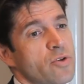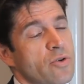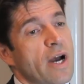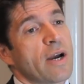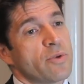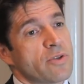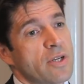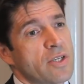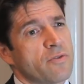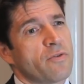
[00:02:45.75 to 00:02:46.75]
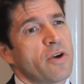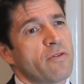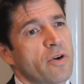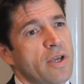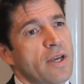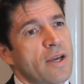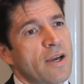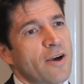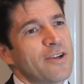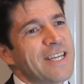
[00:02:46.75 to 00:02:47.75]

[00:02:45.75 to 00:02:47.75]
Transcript: So Harry Winston has a very very a uh,